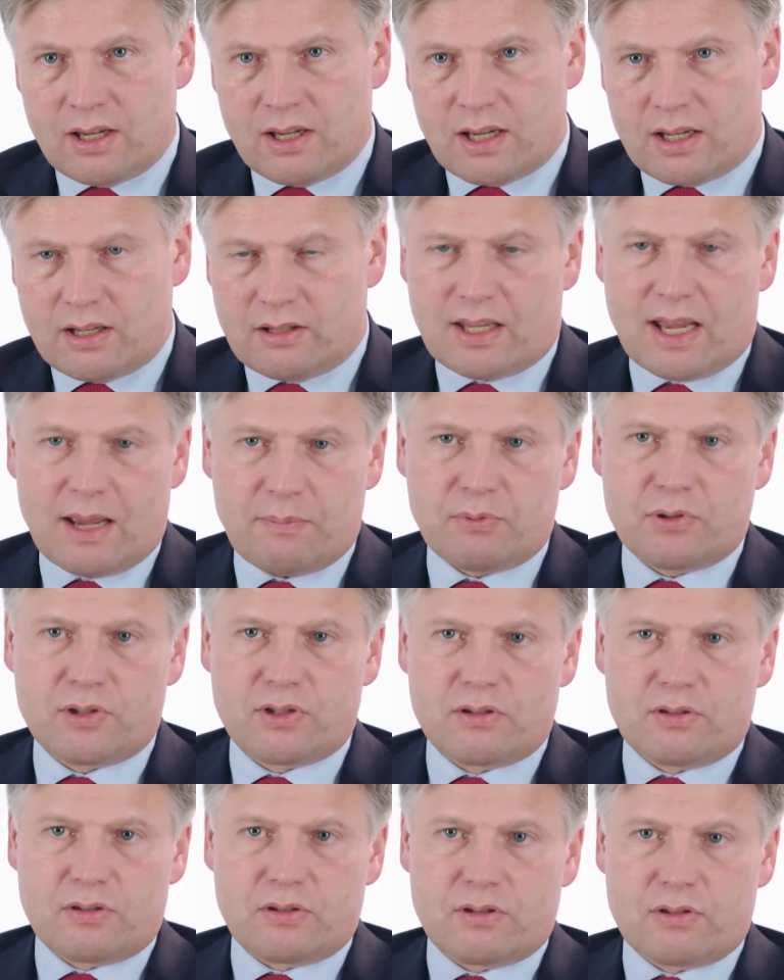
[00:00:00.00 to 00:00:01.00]
And it
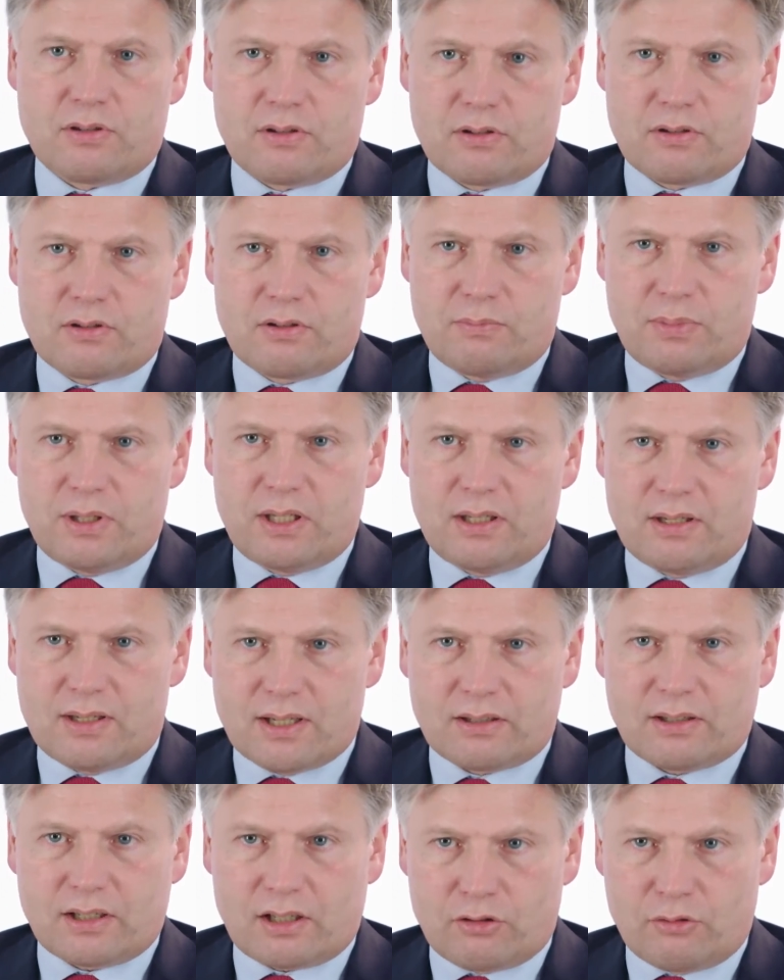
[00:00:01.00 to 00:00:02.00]
happens to be
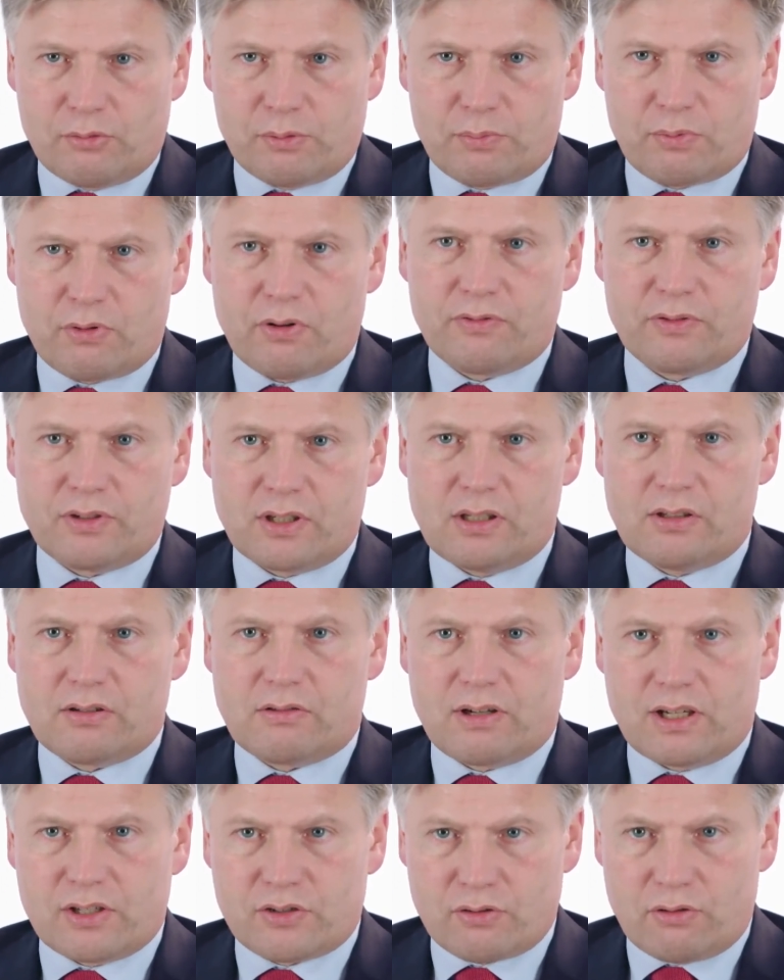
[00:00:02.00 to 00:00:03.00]
that economic profit
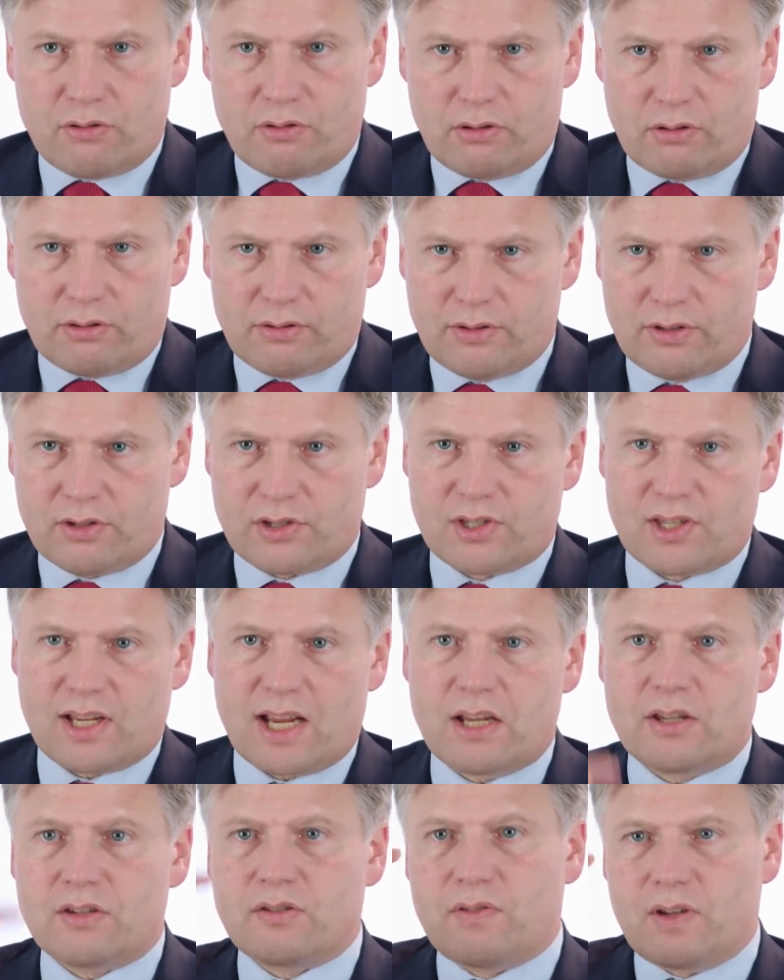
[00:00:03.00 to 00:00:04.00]
integrates all. The
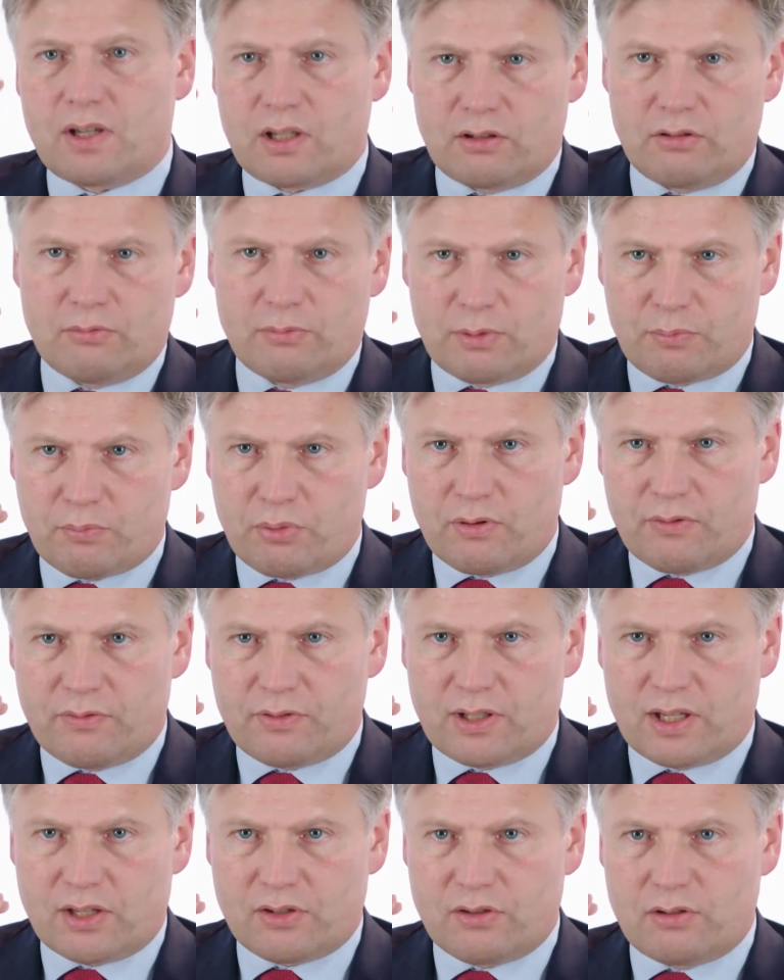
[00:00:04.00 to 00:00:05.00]
size of economic
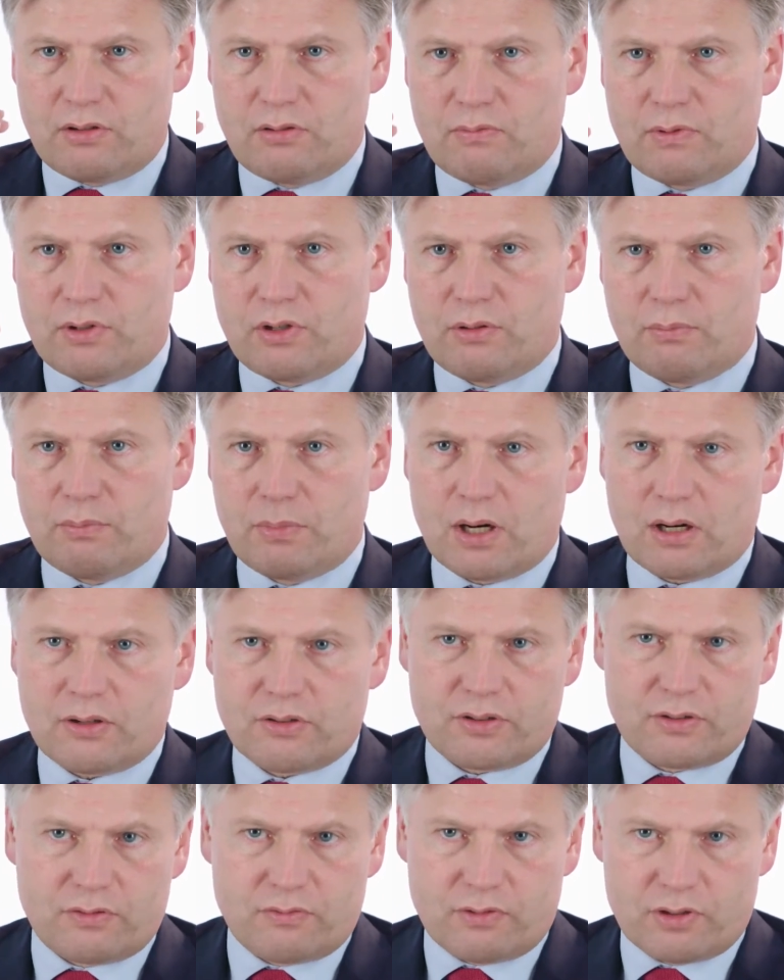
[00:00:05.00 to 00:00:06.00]
profit has to do with your
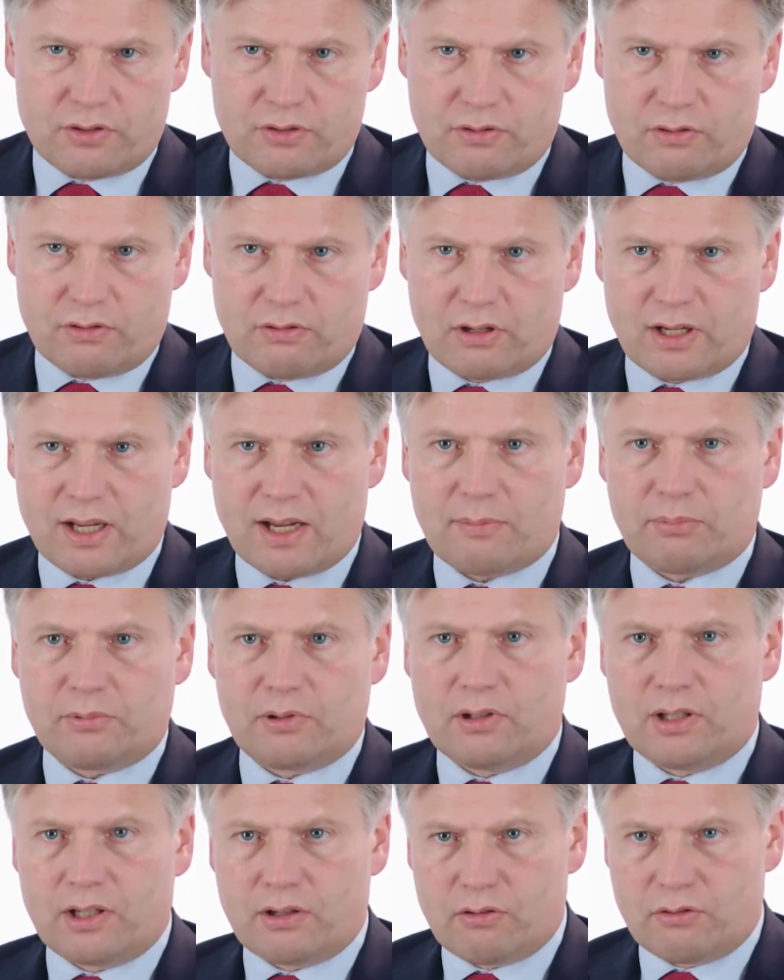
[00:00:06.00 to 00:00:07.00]
margin, return on
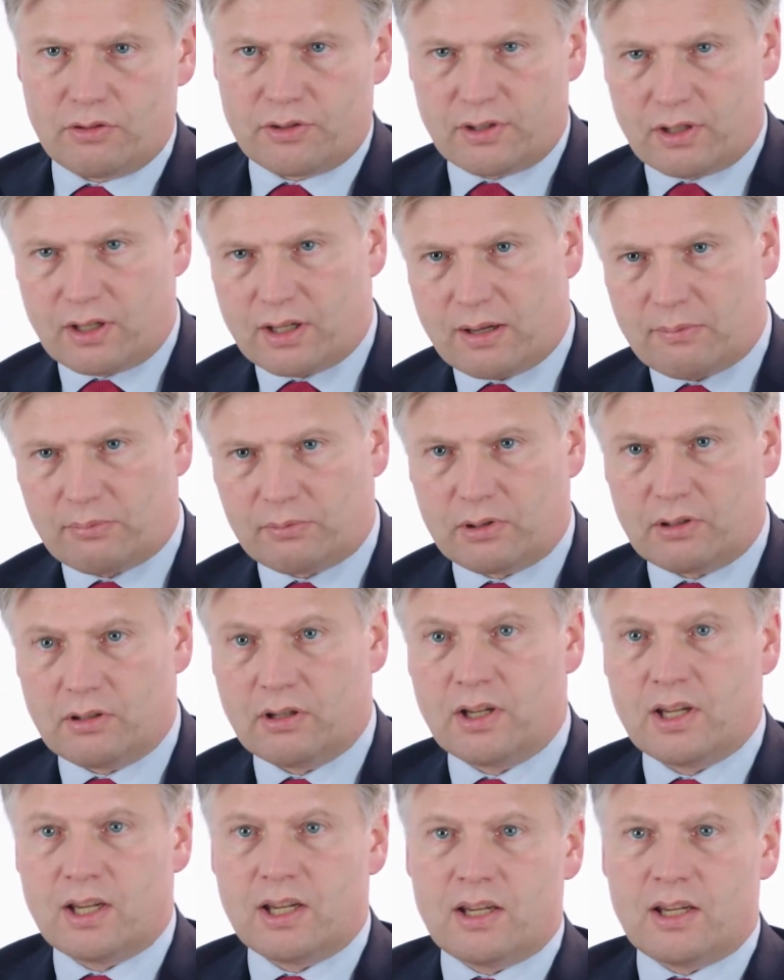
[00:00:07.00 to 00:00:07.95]
capital, and cost of capital.